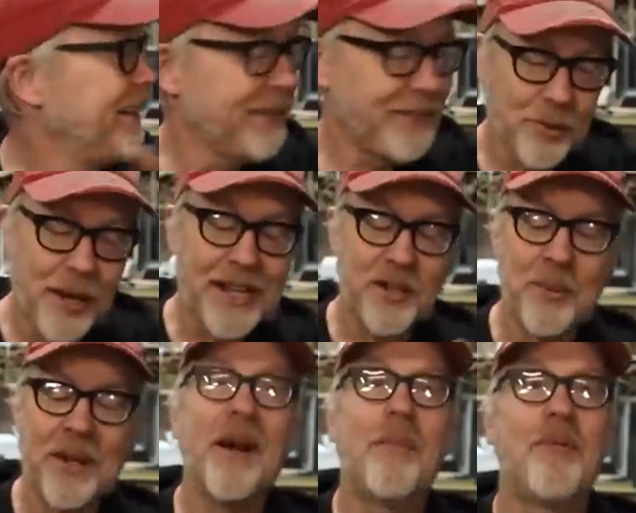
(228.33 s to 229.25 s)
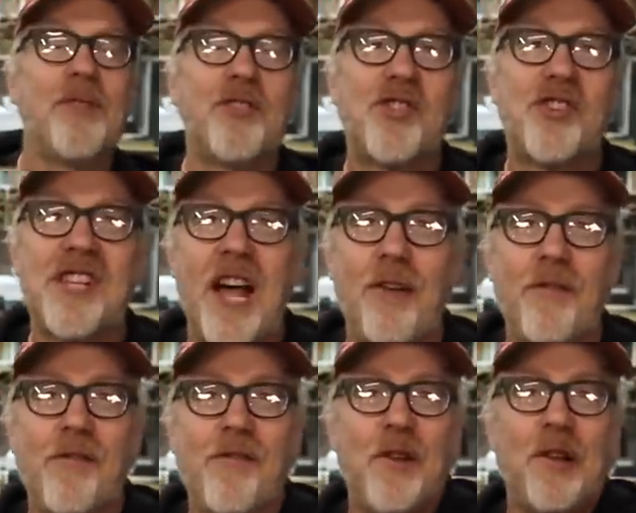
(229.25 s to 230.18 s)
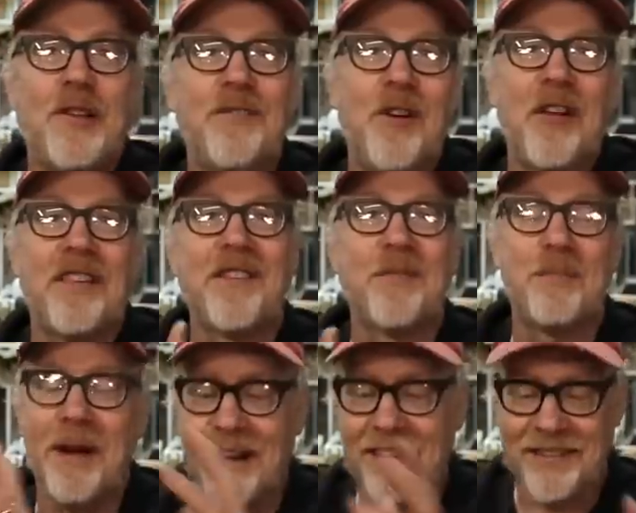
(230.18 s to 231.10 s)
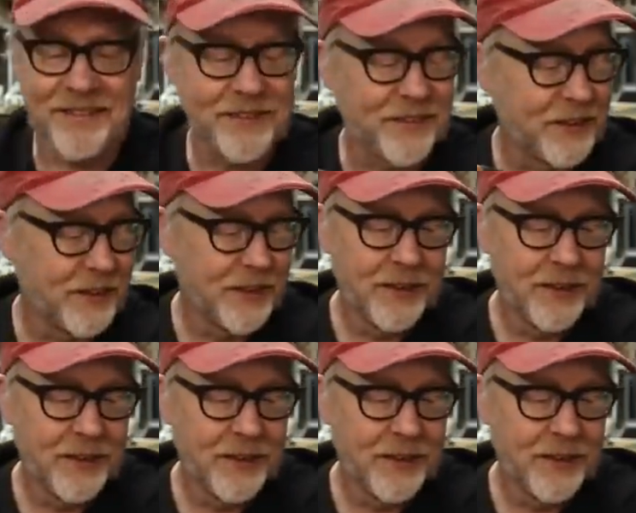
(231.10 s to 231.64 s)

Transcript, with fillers: And it's great. You end up with a shelf full of all these boxes.